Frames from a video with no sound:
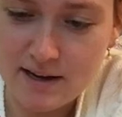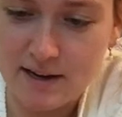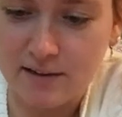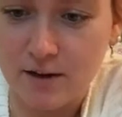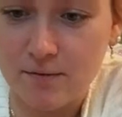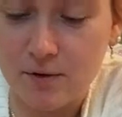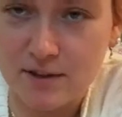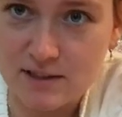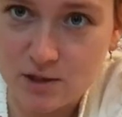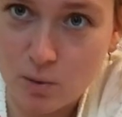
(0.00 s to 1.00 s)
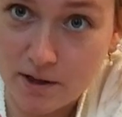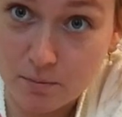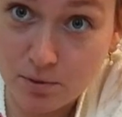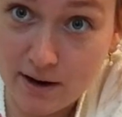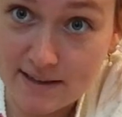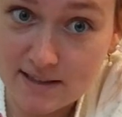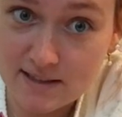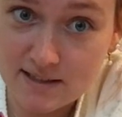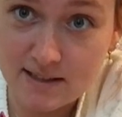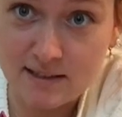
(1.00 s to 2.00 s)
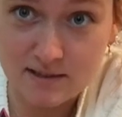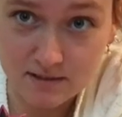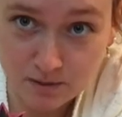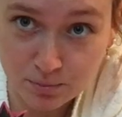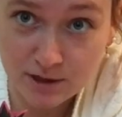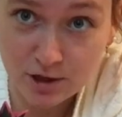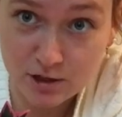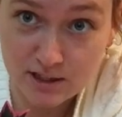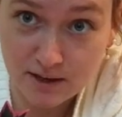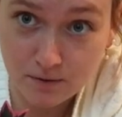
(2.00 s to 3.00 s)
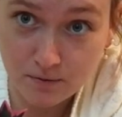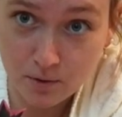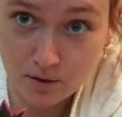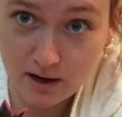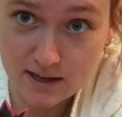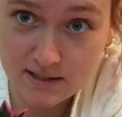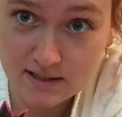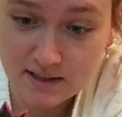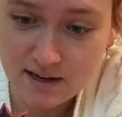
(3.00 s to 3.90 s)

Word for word: and therefore this is why the price is a pretty good deal for us.